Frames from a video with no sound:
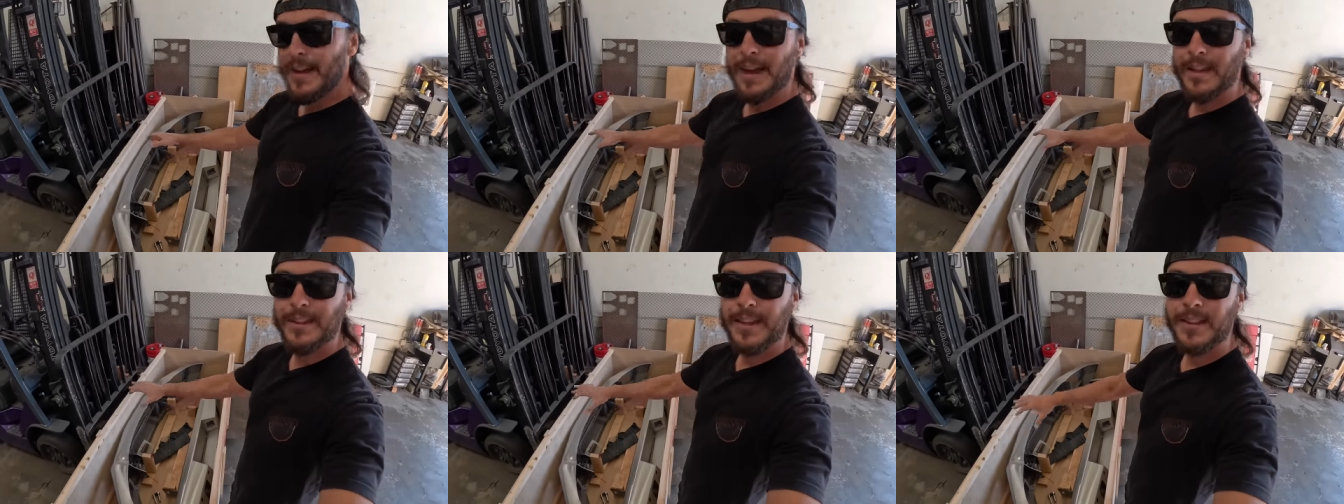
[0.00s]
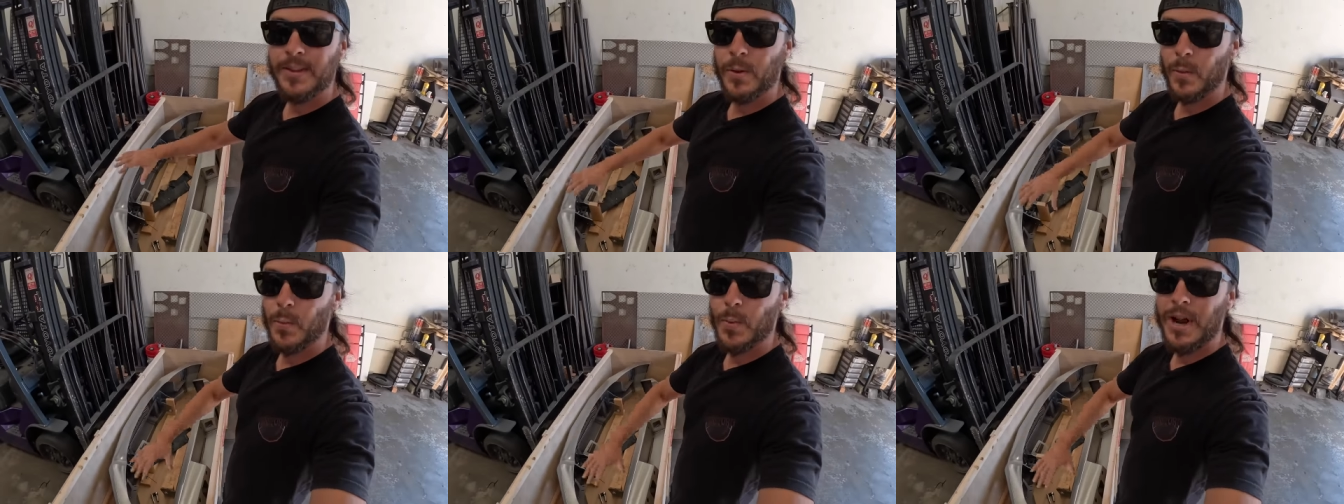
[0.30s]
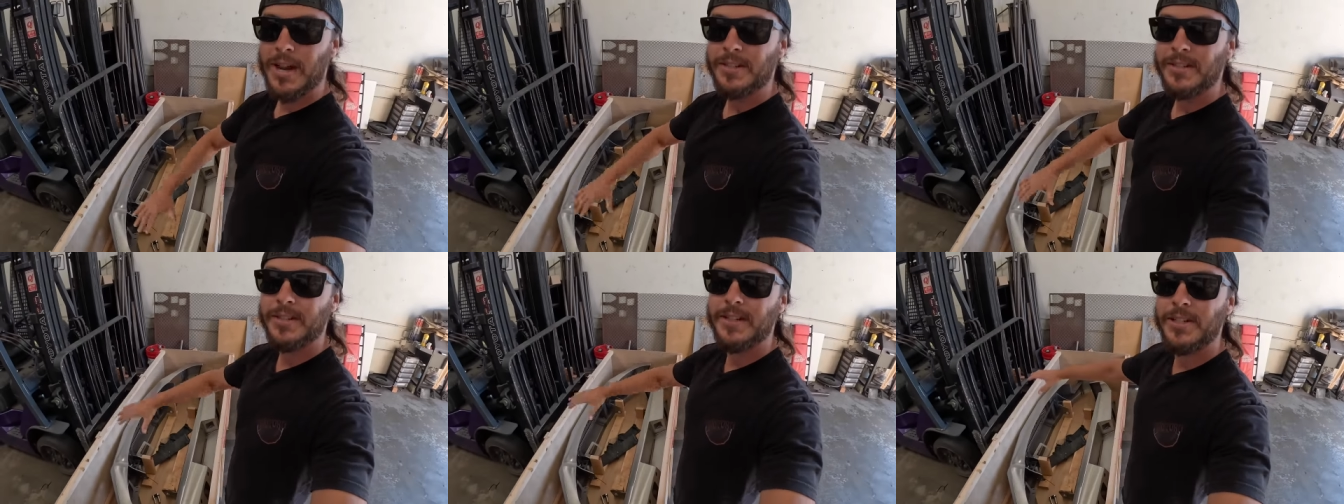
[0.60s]
and then the
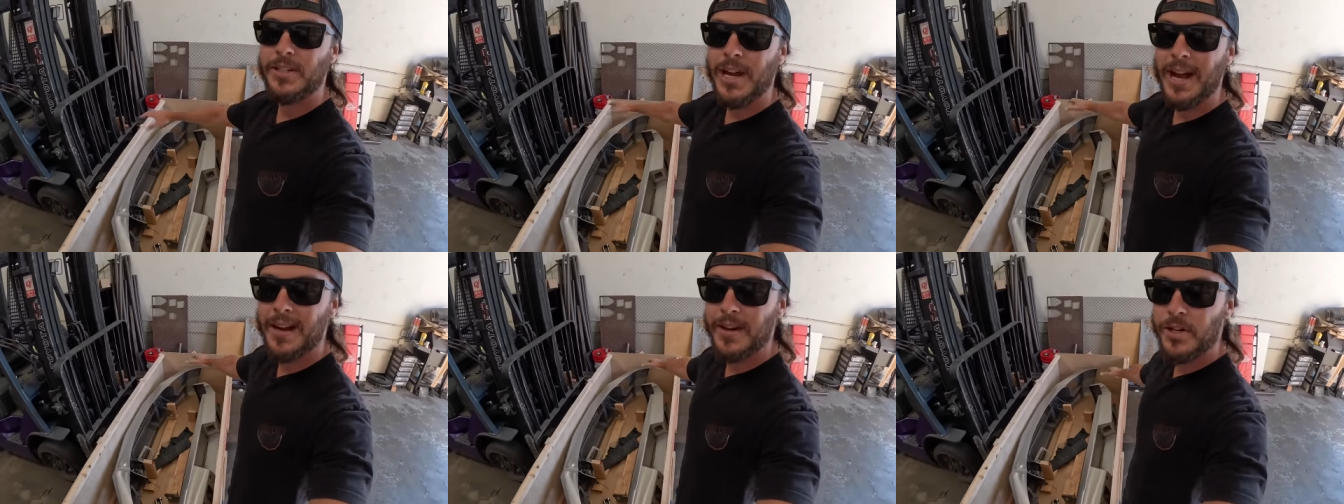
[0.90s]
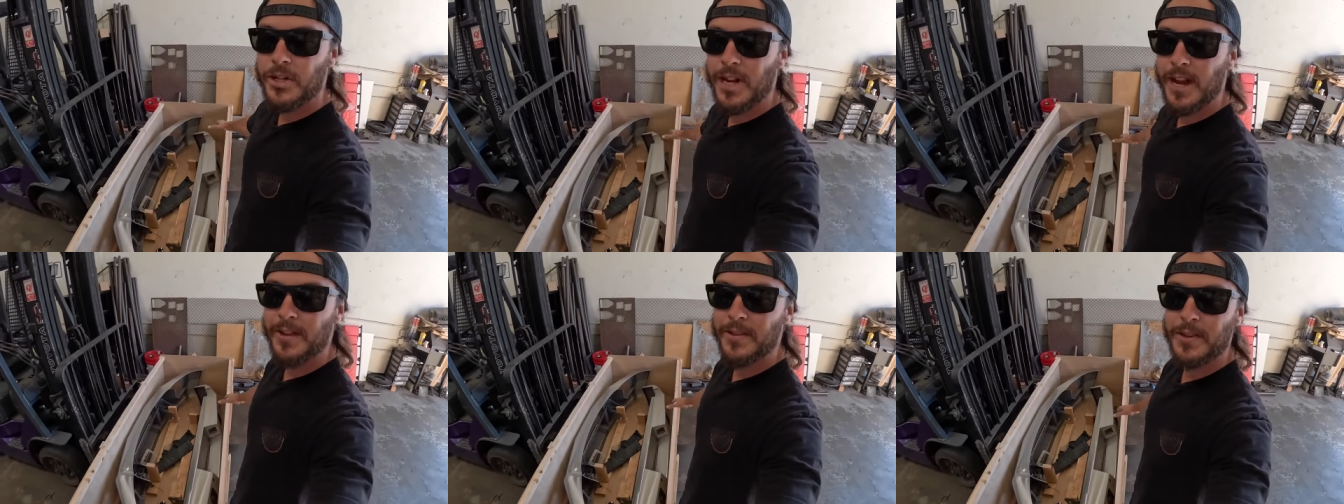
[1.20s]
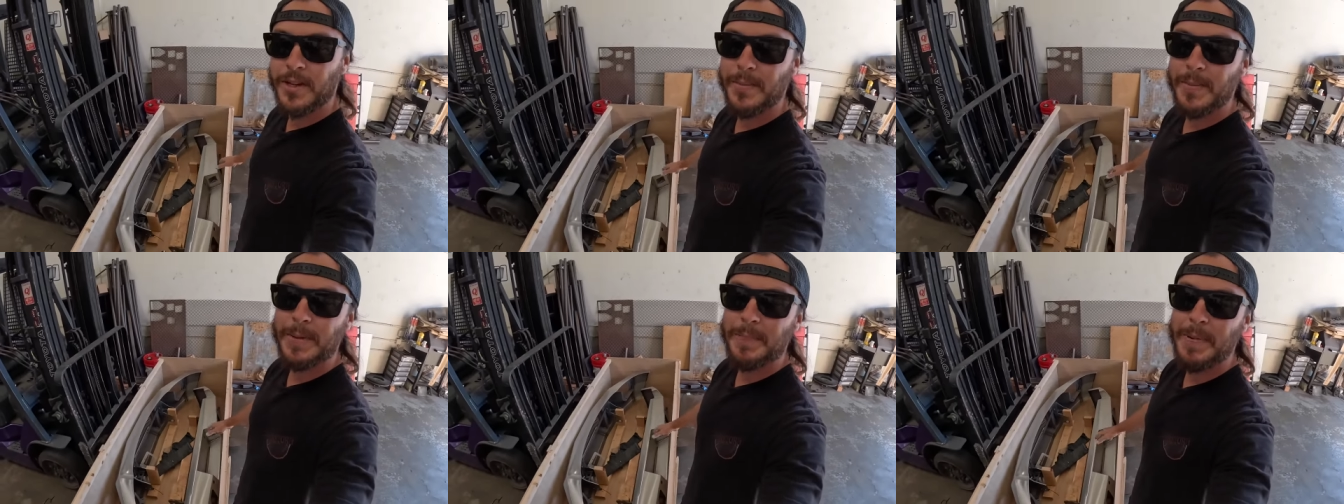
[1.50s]
rest of the tire shells
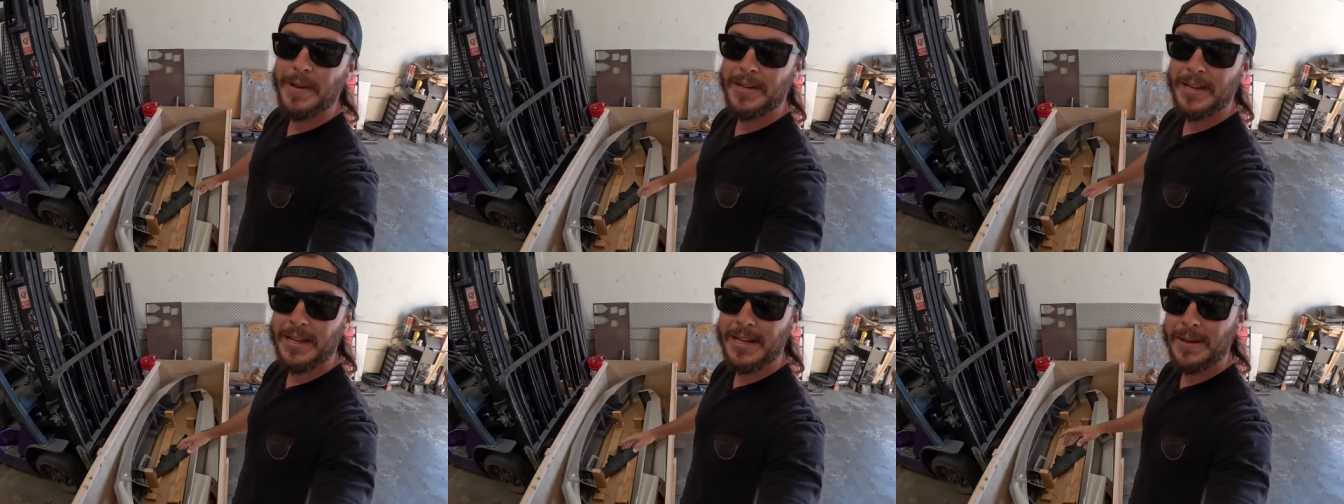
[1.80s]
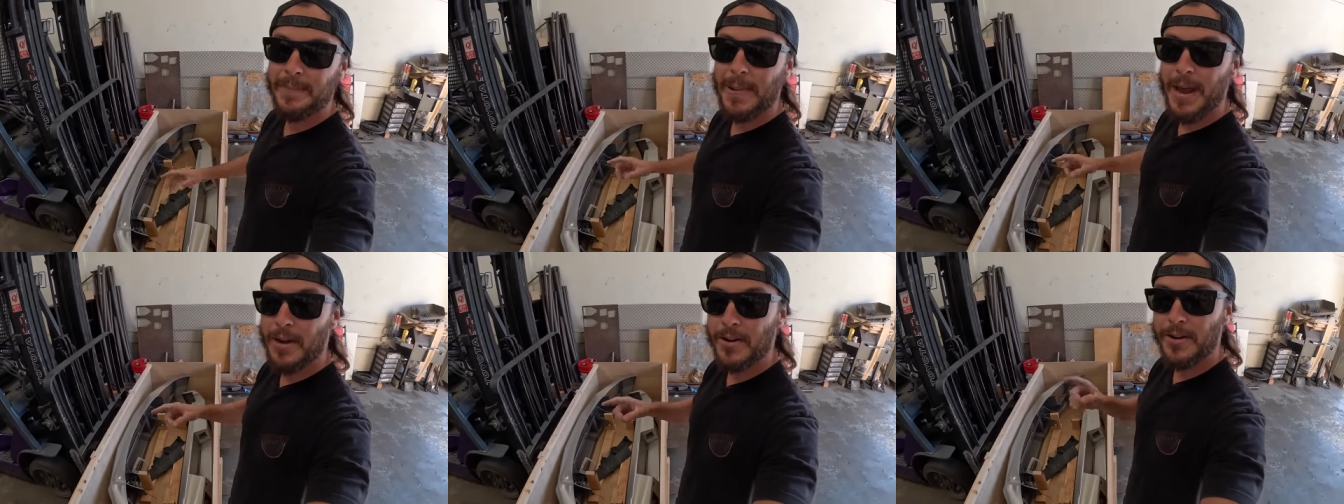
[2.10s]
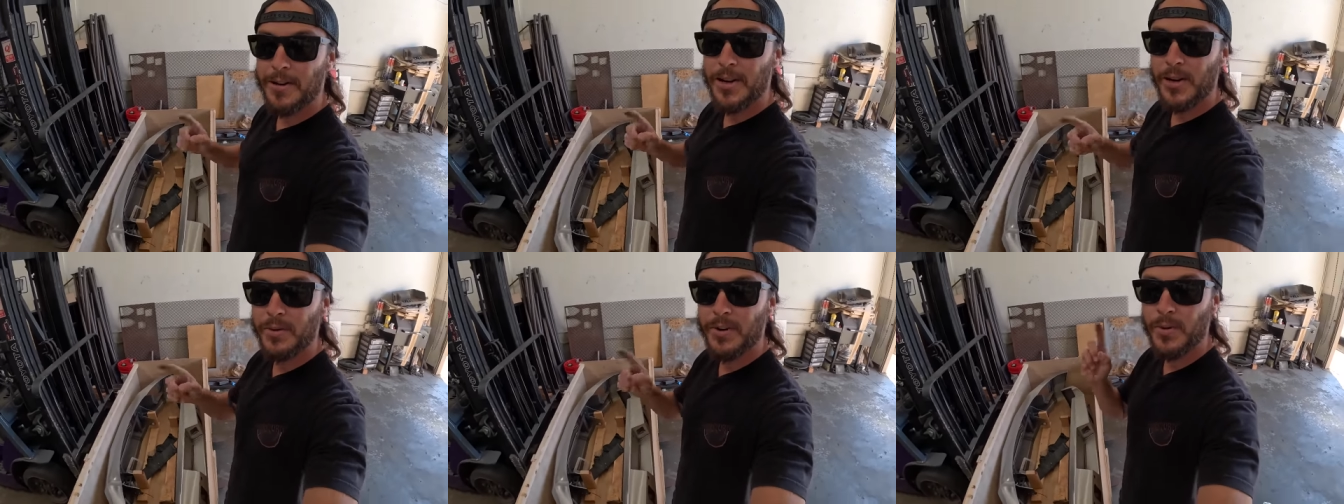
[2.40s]
are gonna be getting
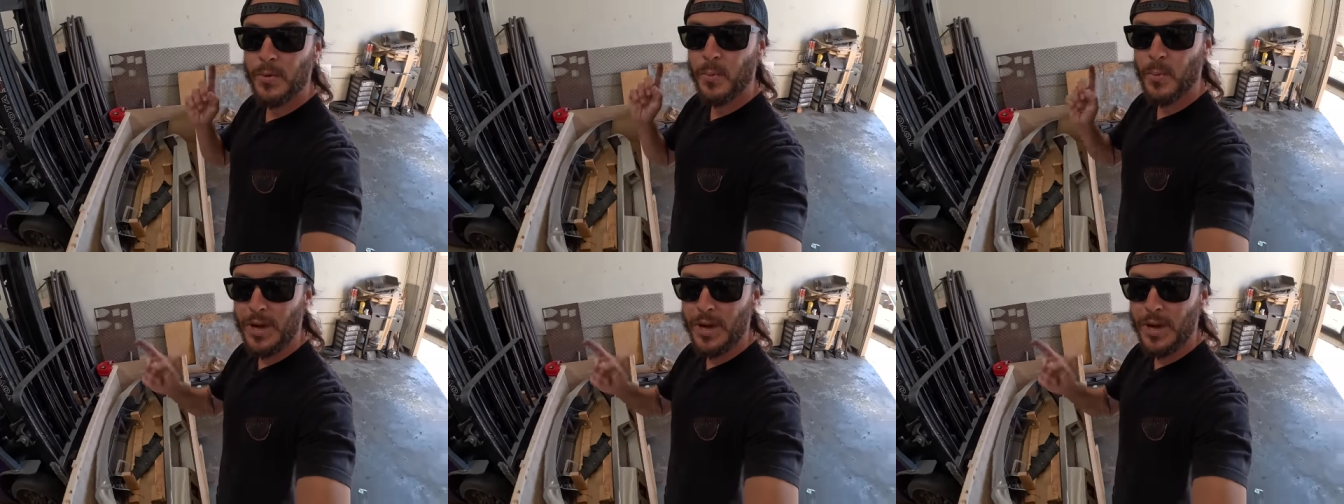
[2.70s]
powder coated